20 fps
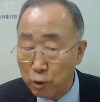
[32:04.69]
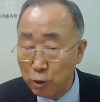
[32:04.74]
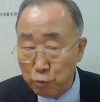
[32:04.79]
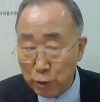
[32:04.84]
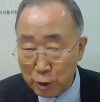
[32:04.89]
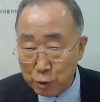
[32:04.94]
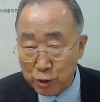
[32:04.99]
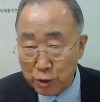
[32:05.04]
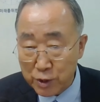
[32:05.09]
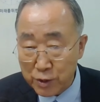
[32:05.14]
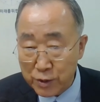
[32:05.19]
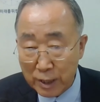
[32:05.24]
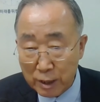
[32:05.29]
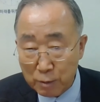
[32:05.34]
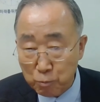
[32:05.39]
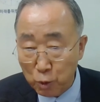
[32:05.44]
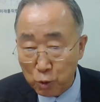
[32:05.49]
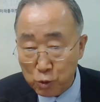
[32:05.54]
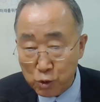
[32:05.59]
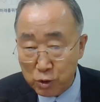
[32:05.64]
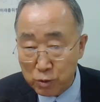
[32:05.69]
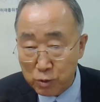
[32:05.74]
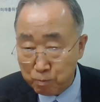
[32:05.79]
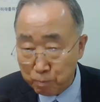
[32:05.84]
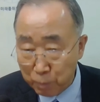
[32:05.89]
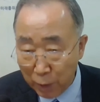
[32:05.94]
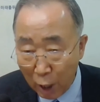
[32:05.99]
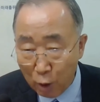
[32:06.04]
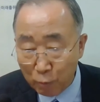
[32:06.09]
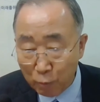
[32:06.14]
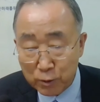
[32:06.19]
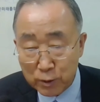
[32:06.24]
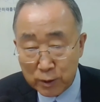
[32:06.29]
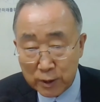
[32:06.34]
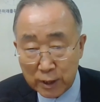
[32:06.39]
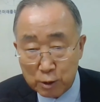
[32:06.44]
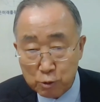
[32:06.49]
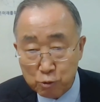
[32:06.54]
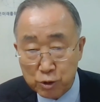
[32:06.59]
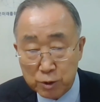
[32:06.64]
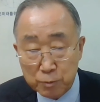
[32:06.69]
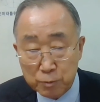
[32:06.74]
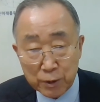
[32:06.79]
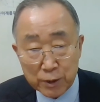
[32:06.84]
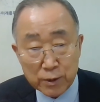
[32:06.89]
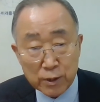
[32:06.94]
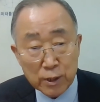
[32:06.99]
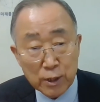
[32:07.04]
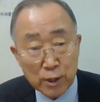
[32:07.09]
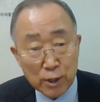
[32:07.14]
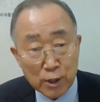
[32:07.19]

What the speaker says: richest and most powerful country, but